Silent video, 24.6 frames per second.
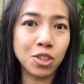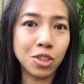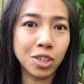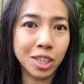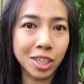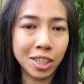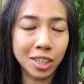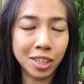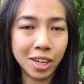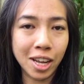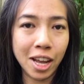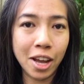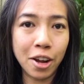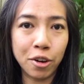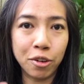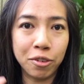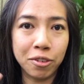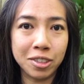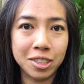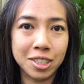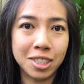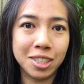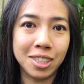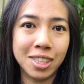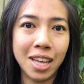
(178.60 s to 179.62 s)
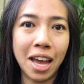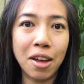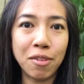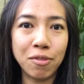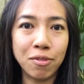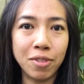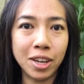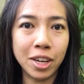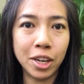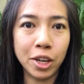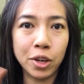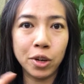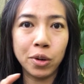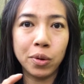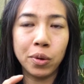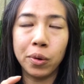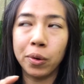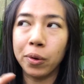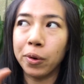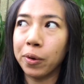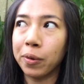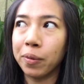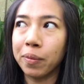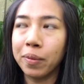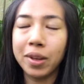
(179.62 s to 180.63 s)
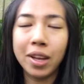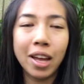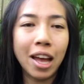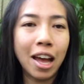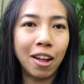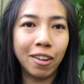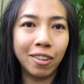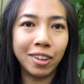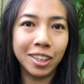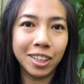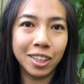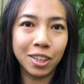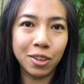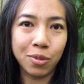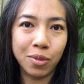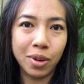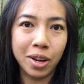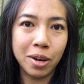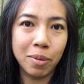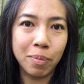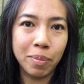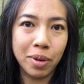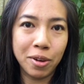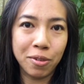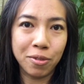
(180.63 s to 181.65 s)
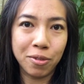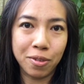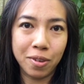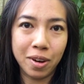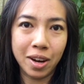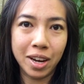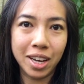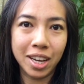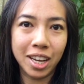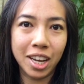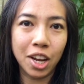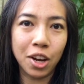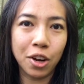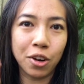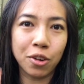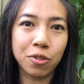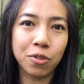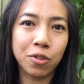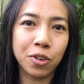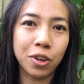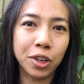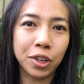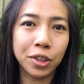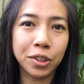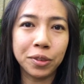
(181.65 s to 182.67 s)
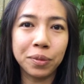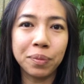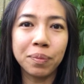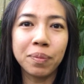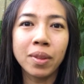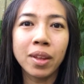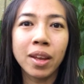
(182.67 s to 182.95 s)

you can head over to that video, or I'll link it right above right here for you.